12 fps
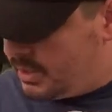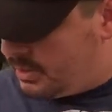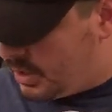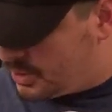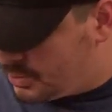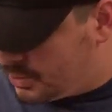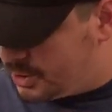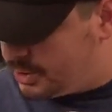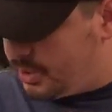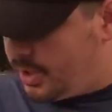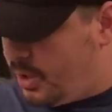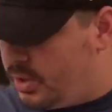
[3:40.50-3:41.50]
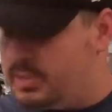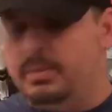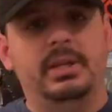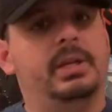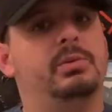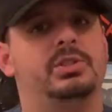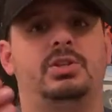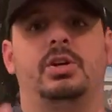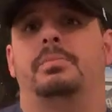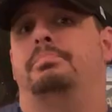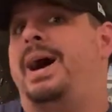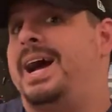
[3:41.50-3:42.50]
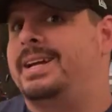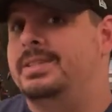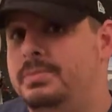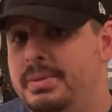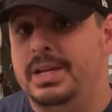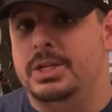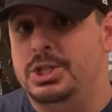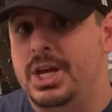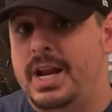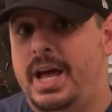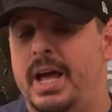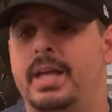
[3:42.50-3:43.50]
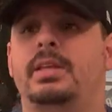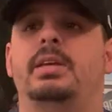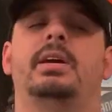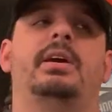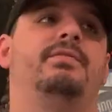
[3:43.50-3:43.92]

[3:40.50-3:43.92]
long story short, he ultimately was turned back into being a Jedi.